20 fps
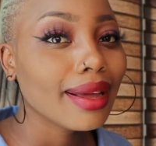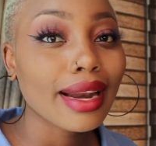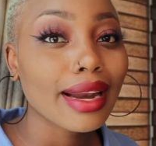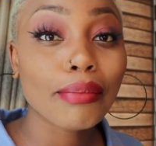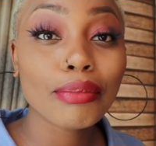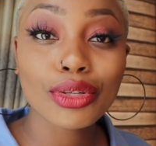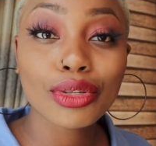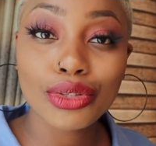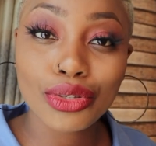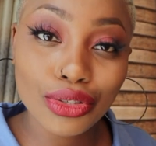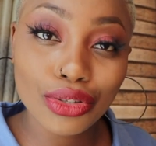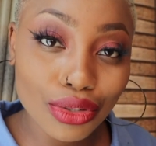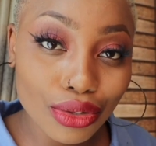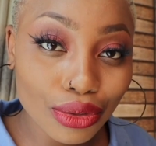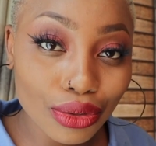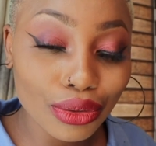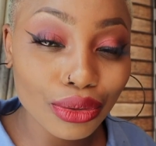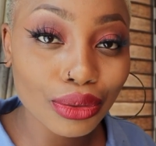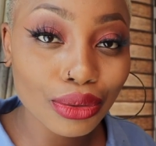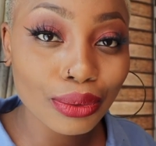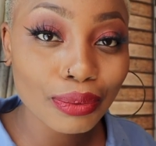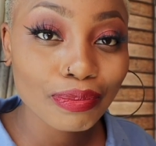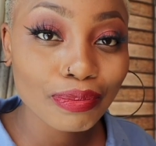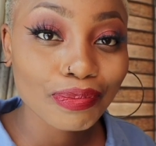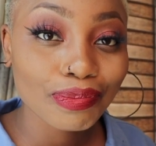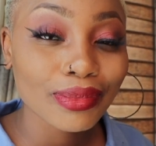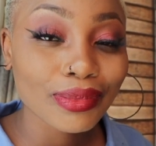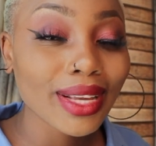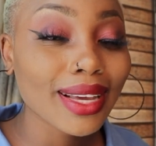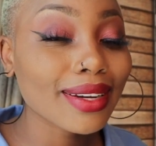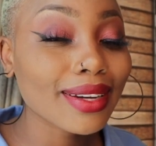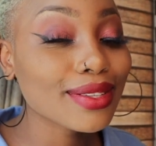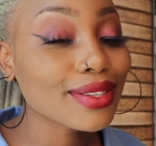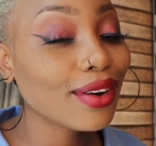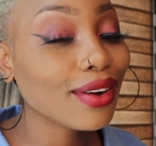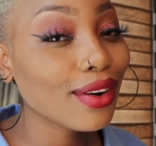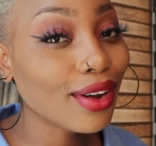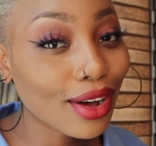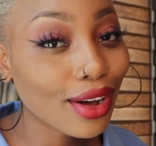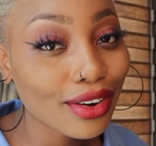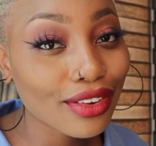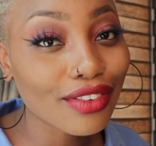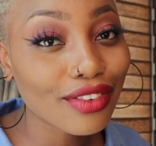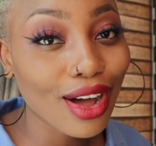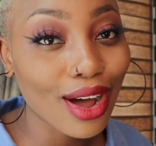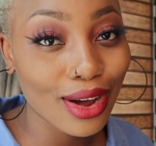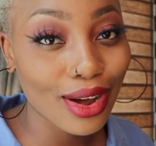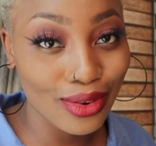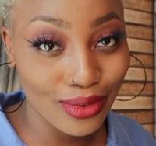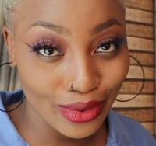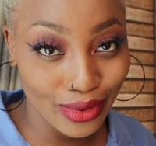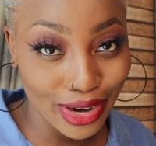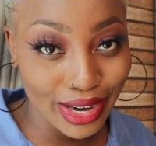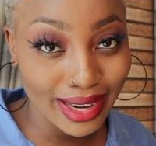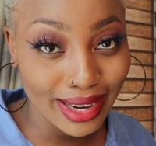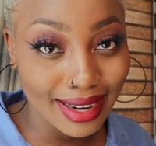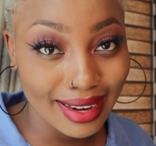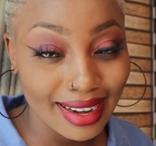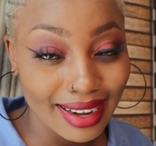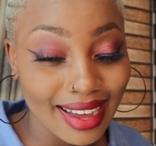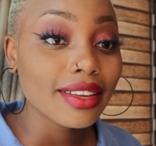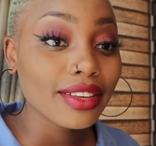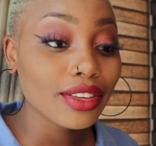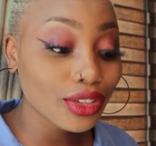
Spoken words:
Number two, it is a lot of hard work.